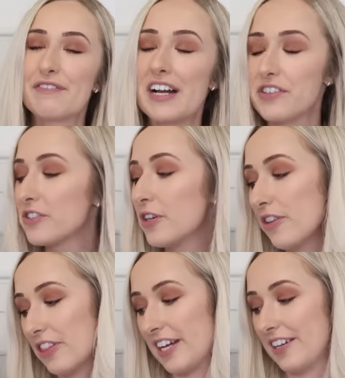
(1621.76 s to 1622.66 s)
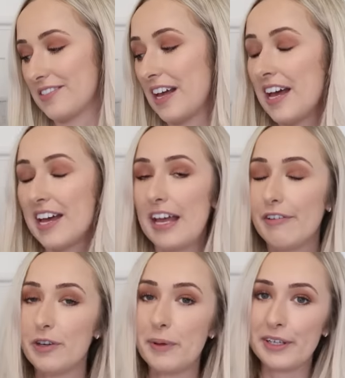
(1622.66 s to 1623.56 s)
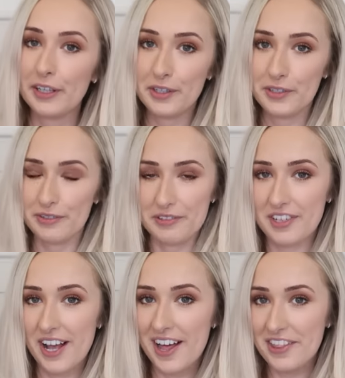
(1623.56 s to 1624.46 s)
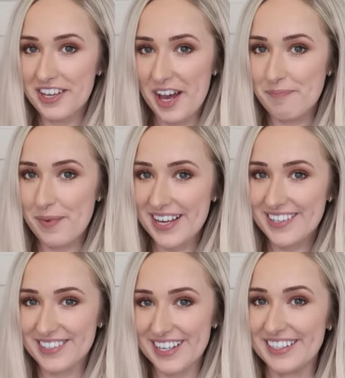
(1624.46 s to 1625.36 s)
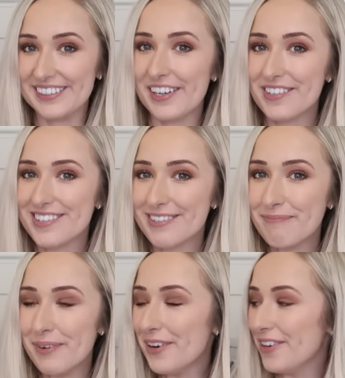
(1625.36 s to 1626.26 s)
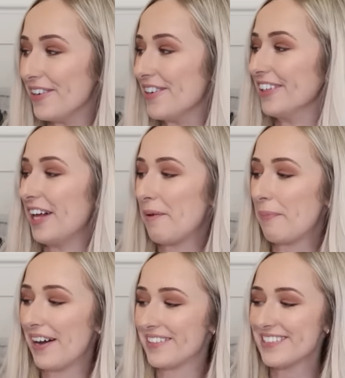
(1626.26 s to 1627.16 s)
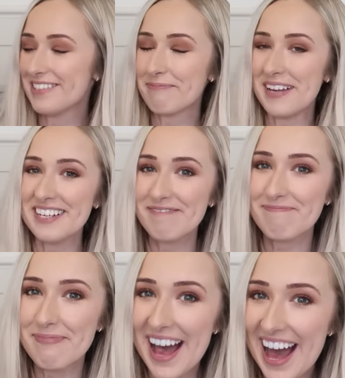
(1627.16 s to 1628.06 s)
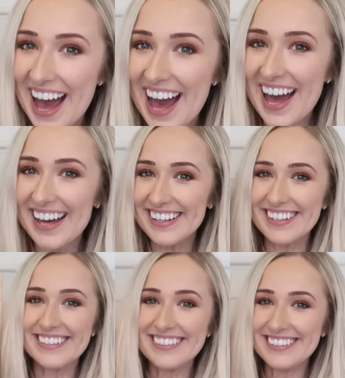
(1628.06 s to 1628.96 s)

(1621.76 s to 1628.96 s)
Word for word: fact, two things, if you include the amazing small Potter's Pink bag.